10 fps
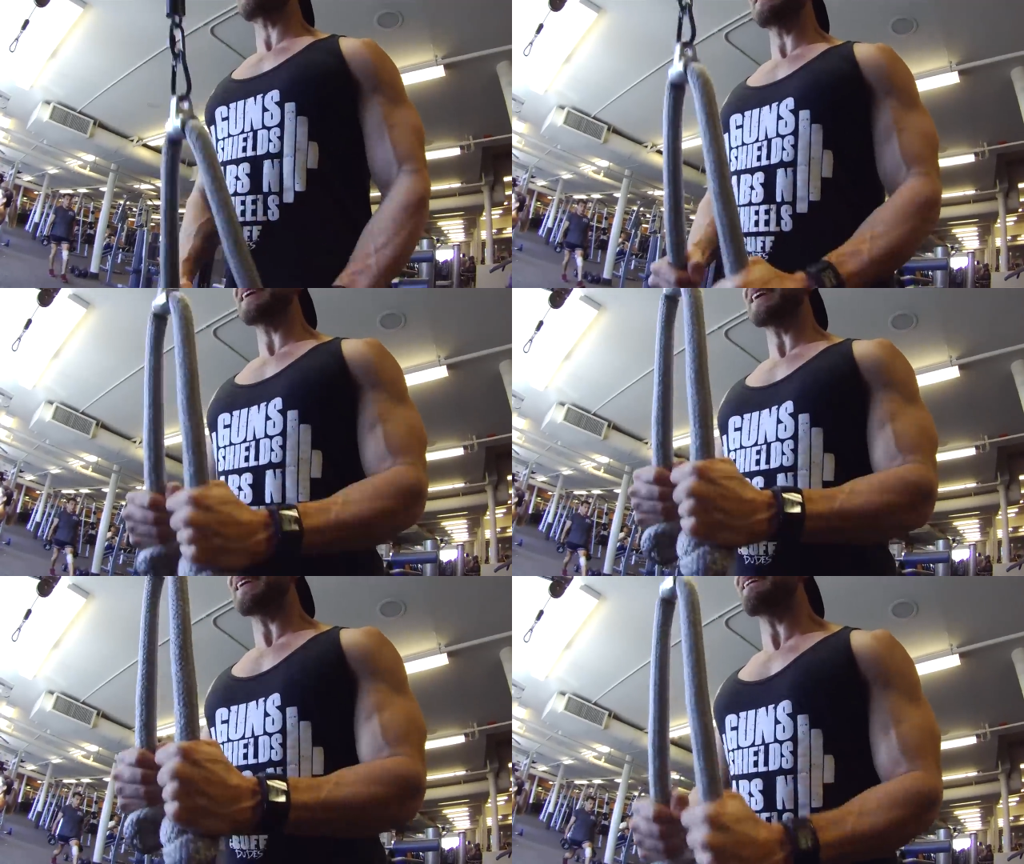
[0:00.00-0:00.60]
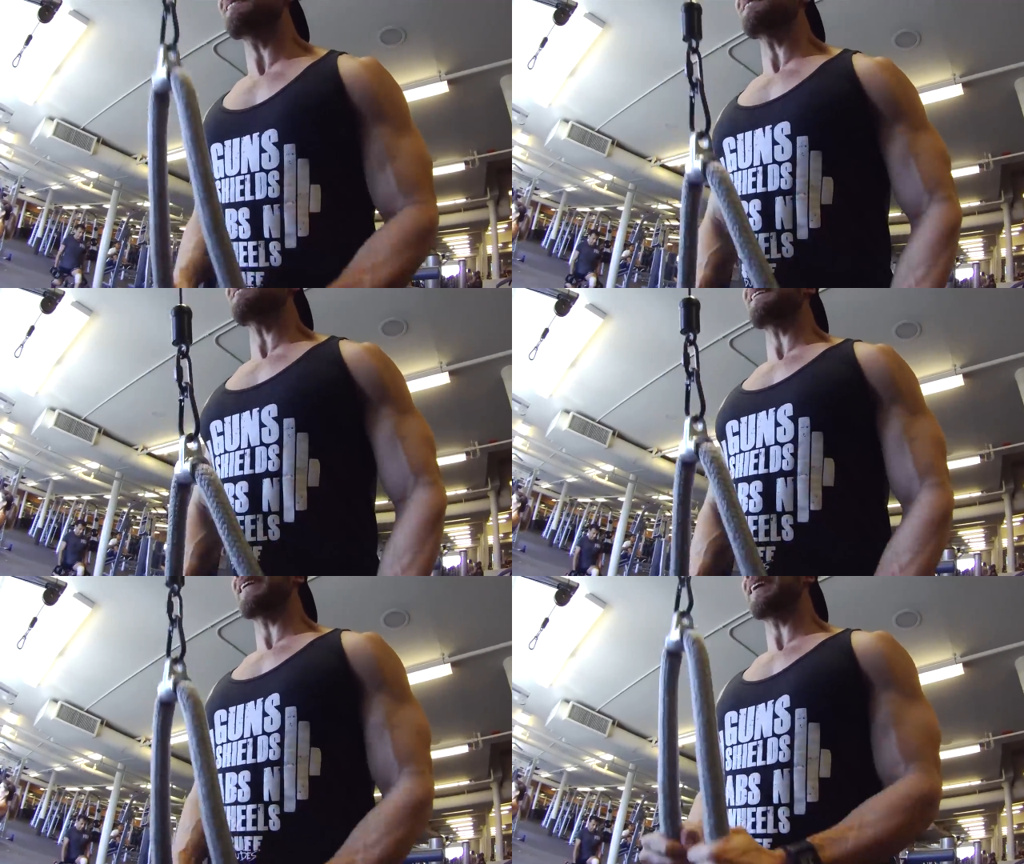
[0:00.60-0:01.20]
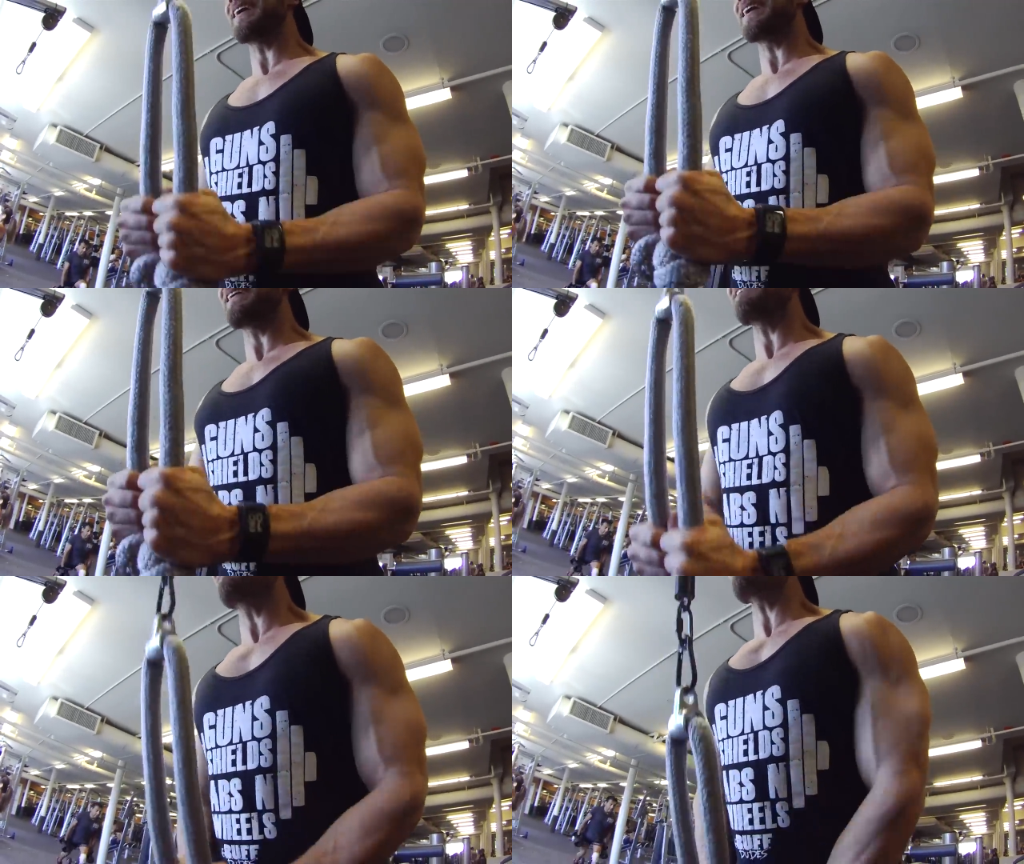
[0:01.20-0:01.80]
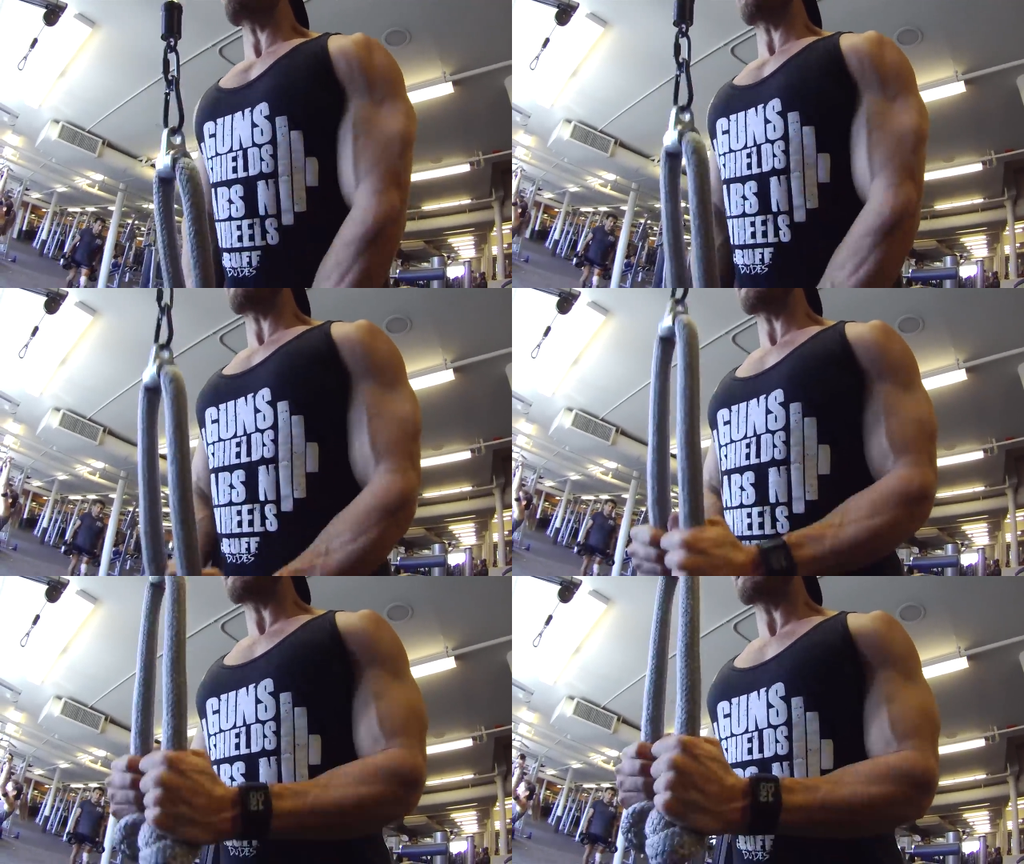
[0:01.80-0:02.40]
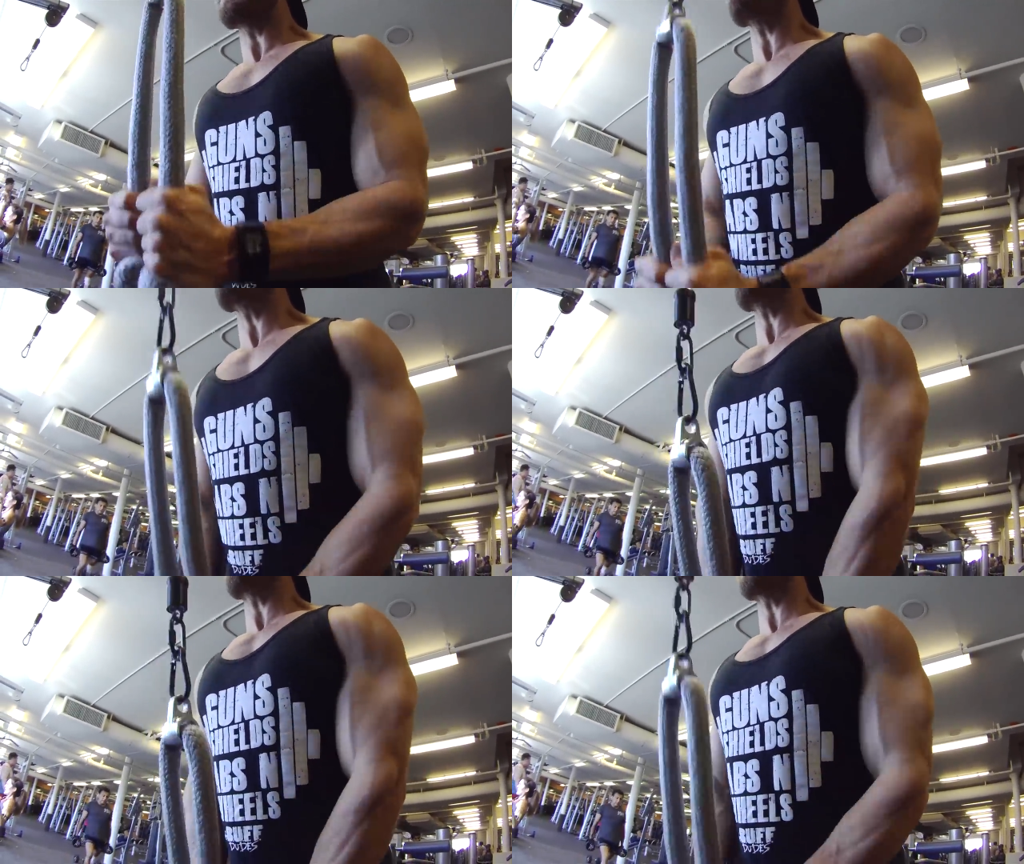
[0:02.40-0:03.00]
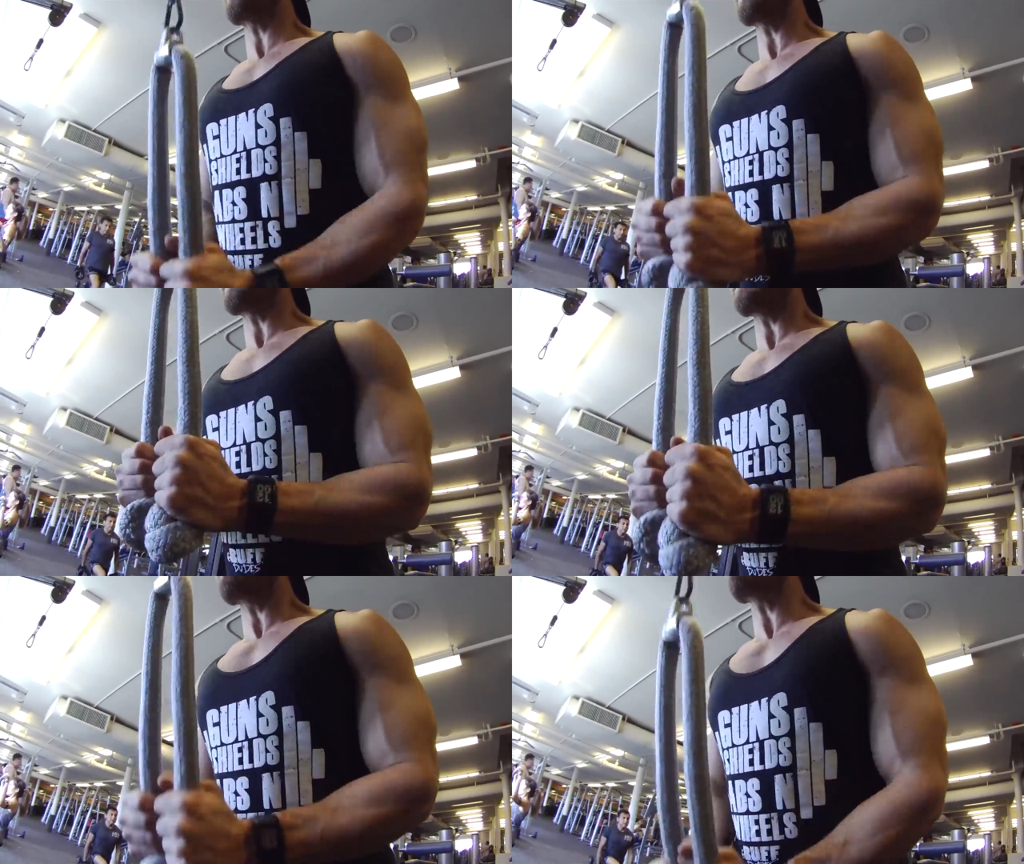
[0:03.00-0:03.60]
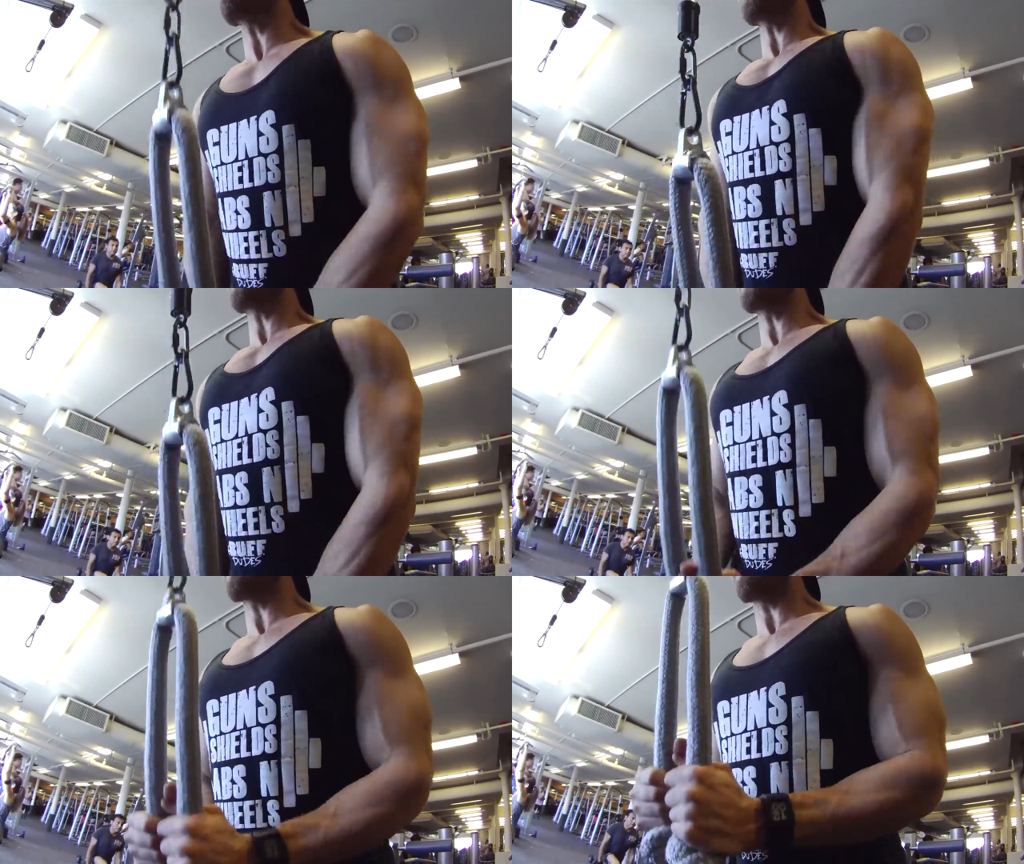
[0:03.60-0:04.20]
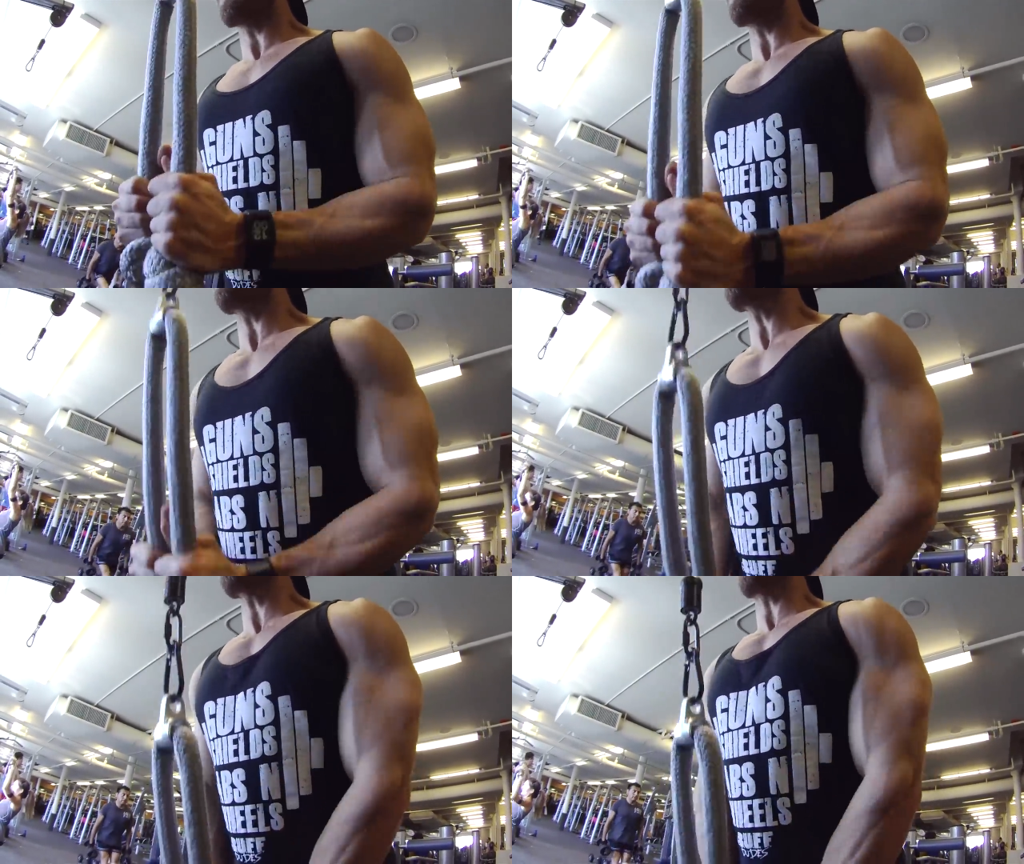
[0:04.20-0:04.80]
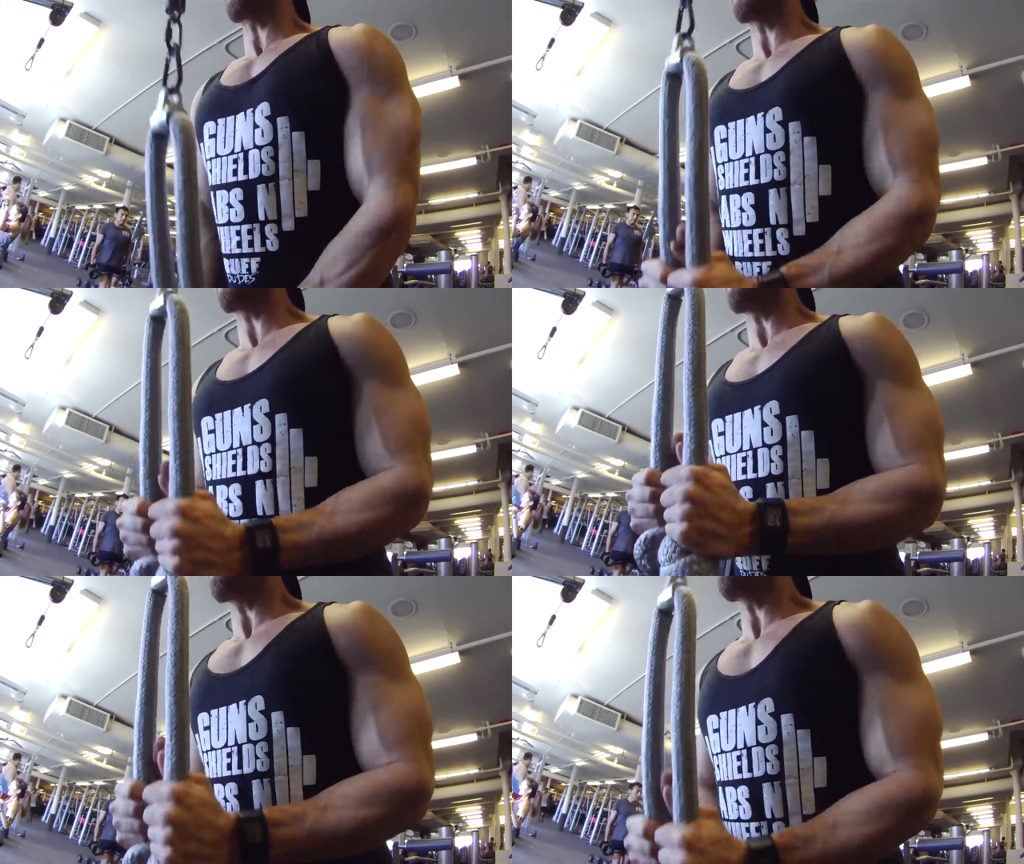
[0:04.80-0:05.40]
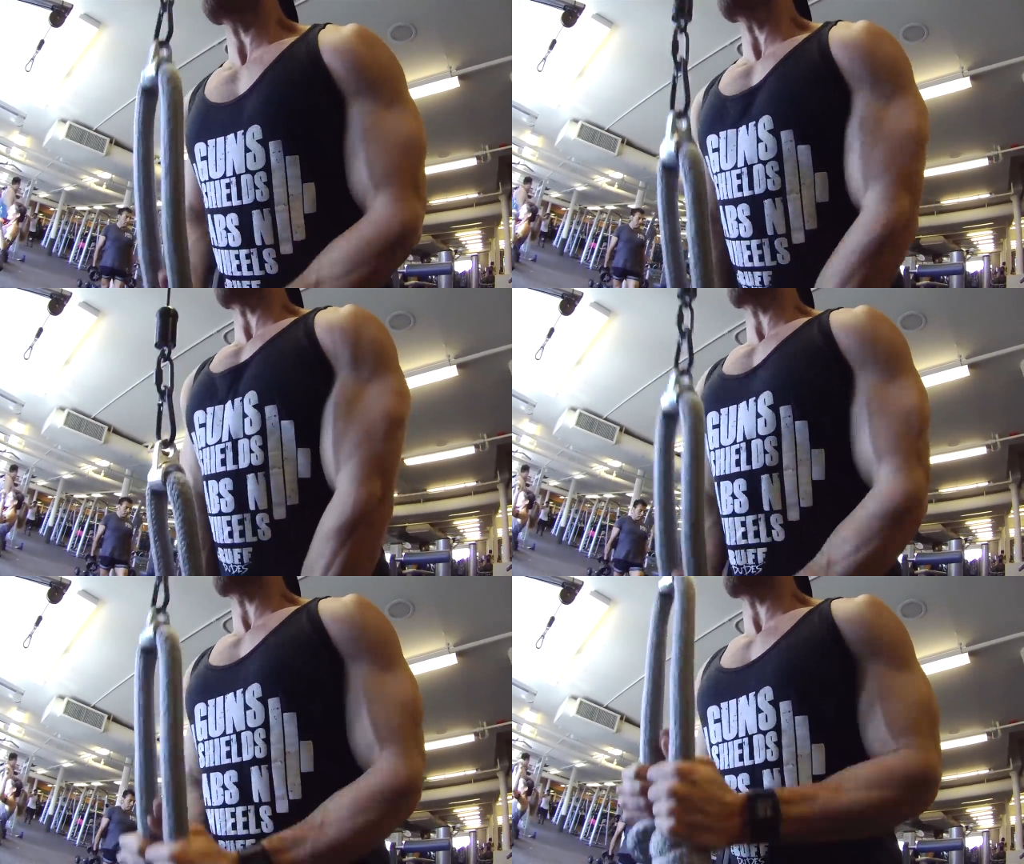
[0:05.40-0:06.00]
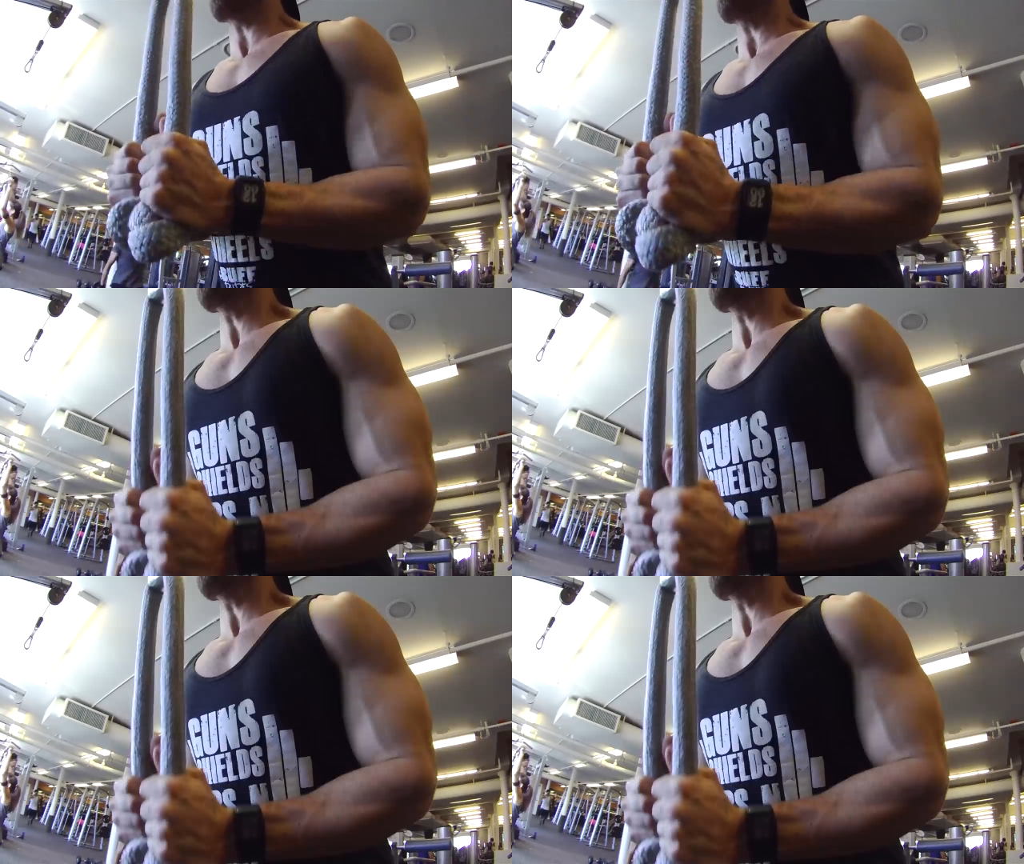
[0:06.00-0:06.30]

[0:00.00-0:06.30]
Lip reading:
No face is visible, so there are no lips to read.